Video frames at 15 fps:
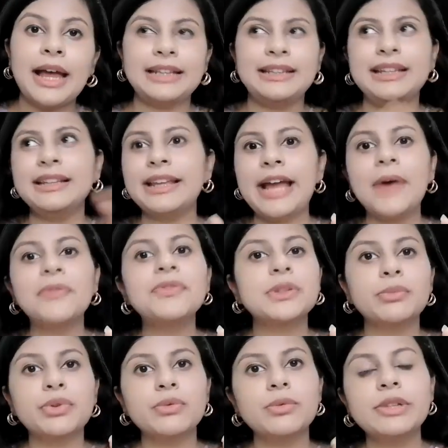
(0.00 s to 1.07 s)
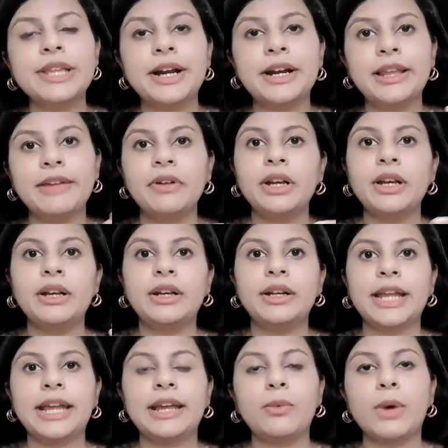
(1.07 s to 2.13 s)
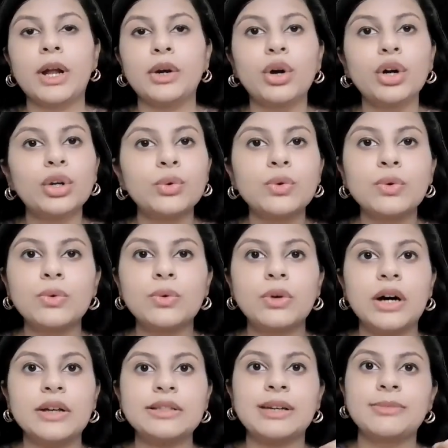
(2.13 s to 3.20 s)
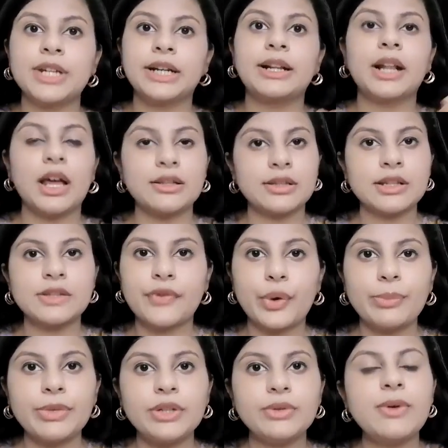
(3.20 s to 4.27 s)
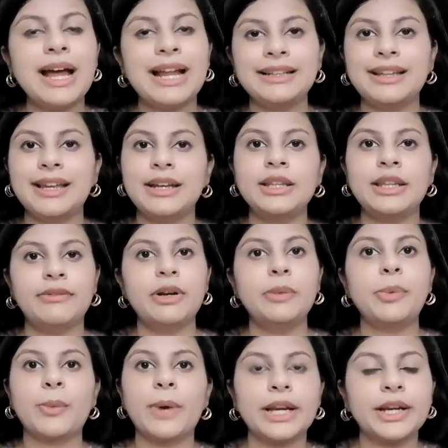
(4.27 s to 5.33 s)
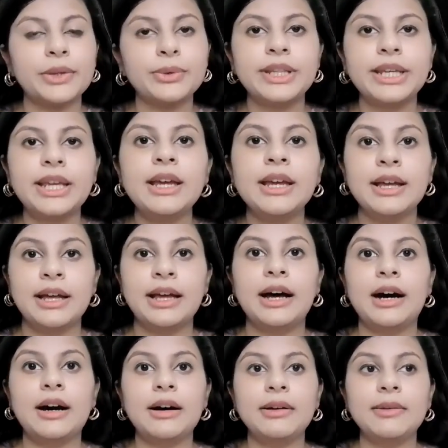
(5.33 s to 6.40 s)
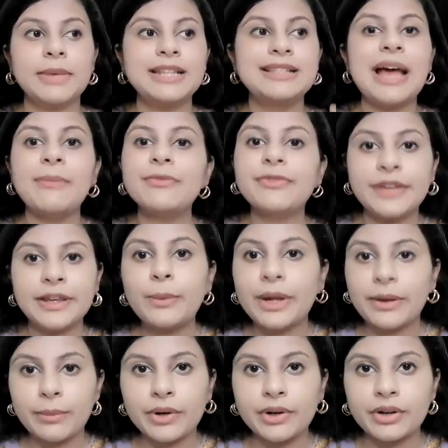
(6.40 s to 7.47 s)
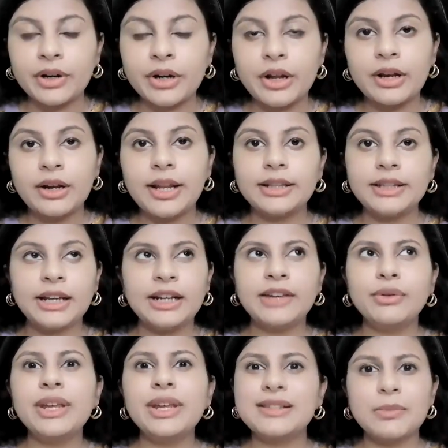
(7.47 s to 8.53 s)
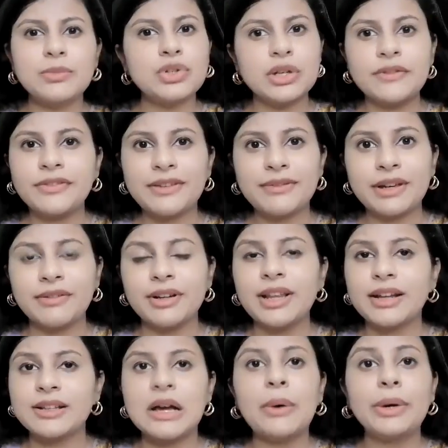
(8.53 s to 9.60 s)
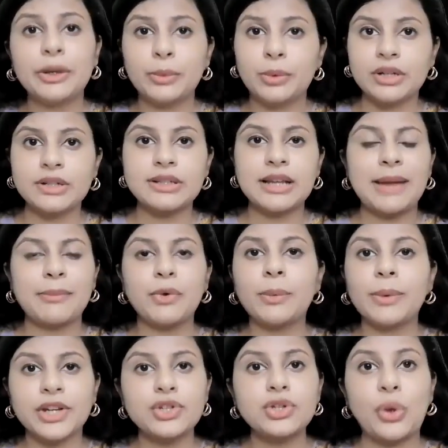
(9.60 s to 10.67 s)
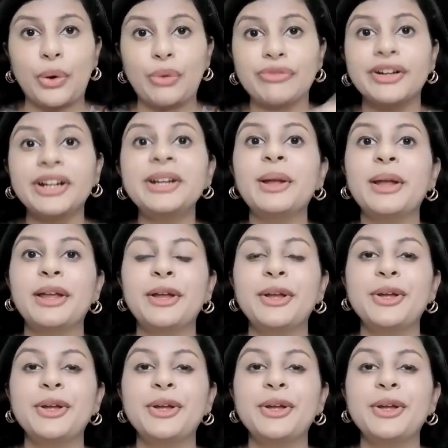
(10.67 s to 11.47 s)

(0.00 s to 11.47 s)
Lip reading: I think they have some rule that they will take one or two subject classes from you and then they will provide you the exam fee waiver. Like they'll give you the exemption fee waiver. That's how it works. I'm not very sure of it.